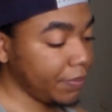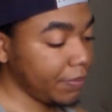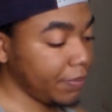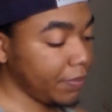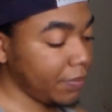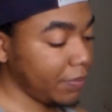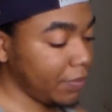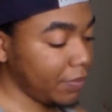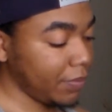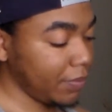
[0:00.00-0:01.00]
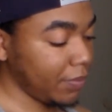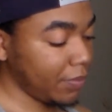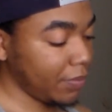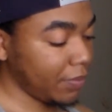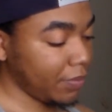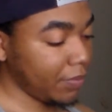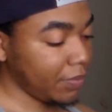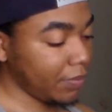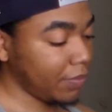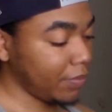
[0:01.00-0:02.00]

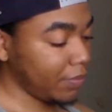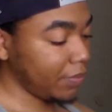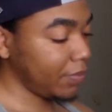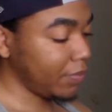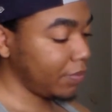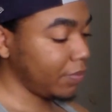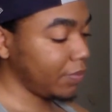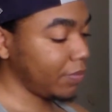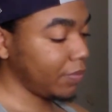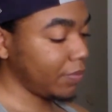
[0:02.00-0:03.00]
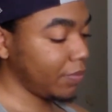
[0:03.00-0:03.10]
Nothing is said.